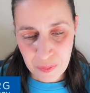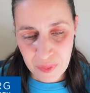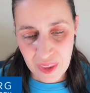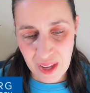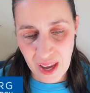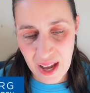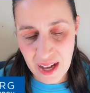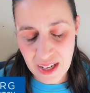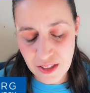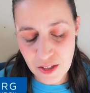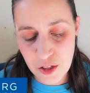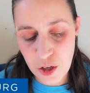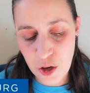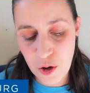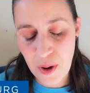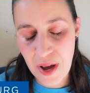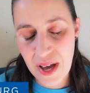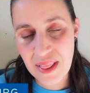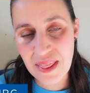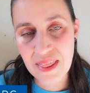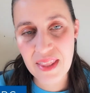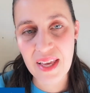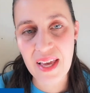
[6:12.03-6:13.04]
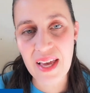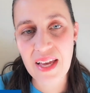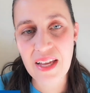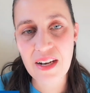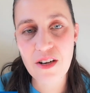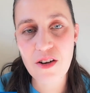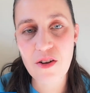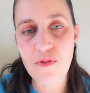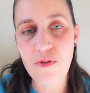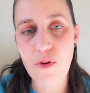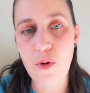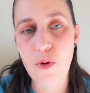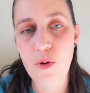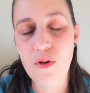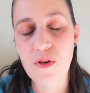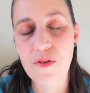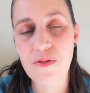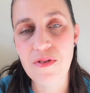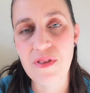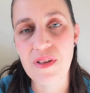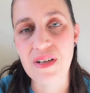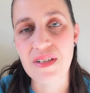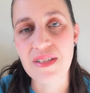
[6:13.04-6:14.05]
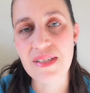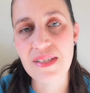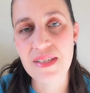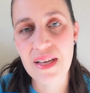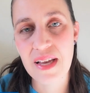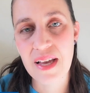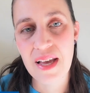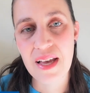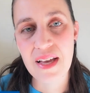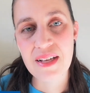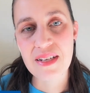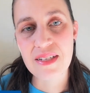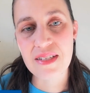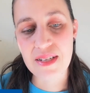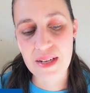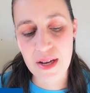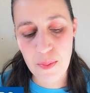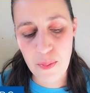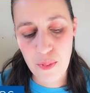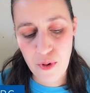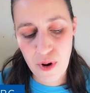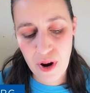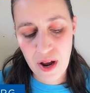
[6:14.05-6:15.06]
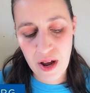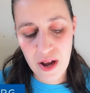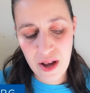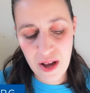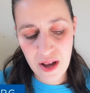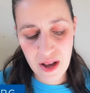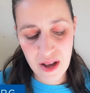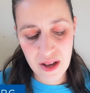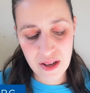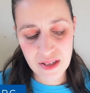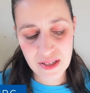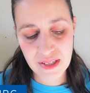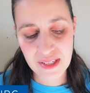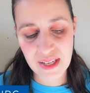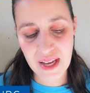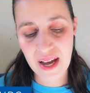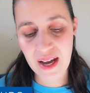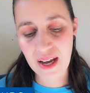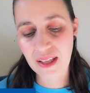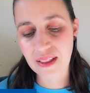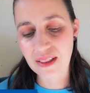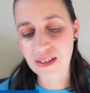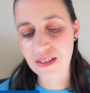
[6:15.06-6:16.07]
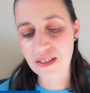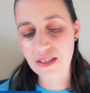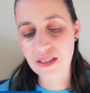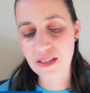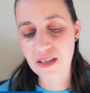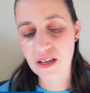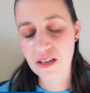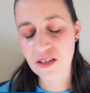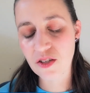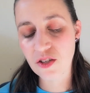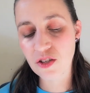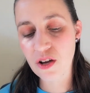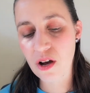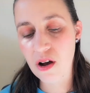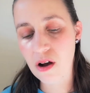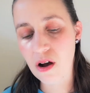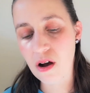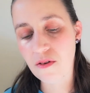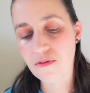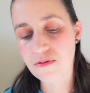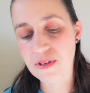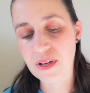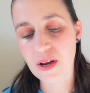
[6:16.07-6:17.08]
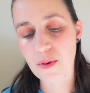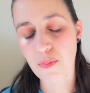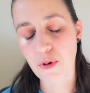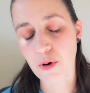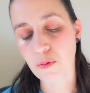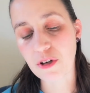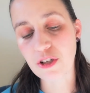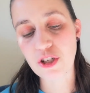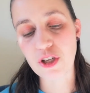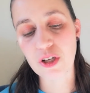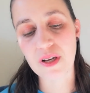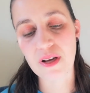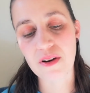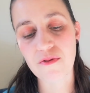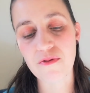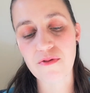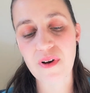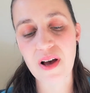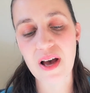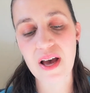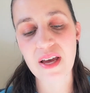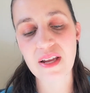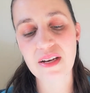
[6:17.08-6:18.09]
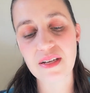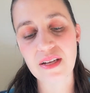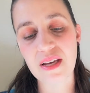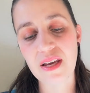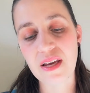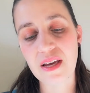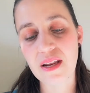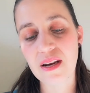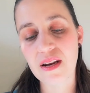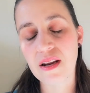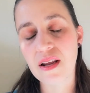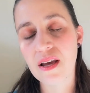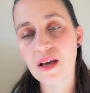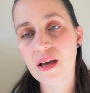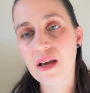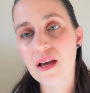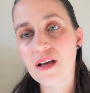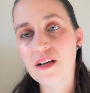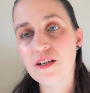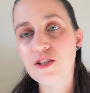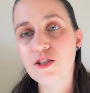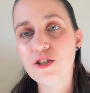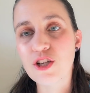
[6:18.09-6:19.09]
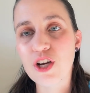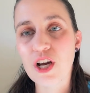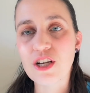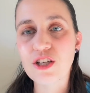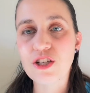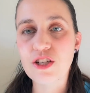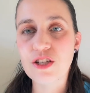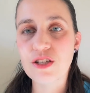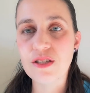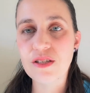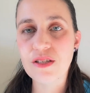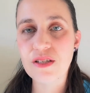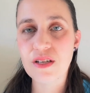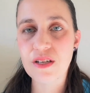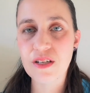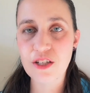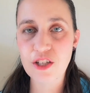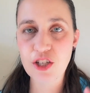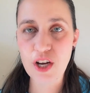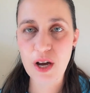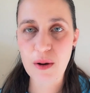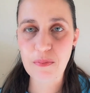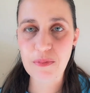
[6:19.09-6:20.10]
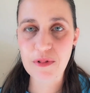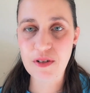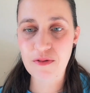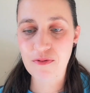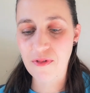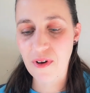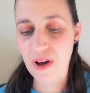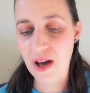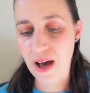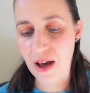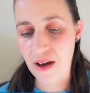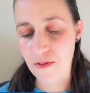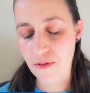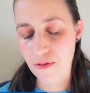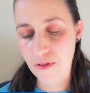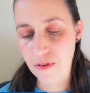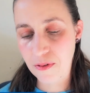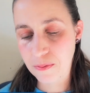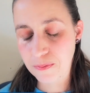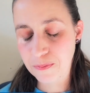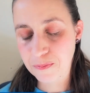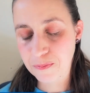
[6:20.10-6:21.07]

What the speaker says: And so at the end of all of this, Deborah sang this song of Deborah, which you can find in Judges chapter 5.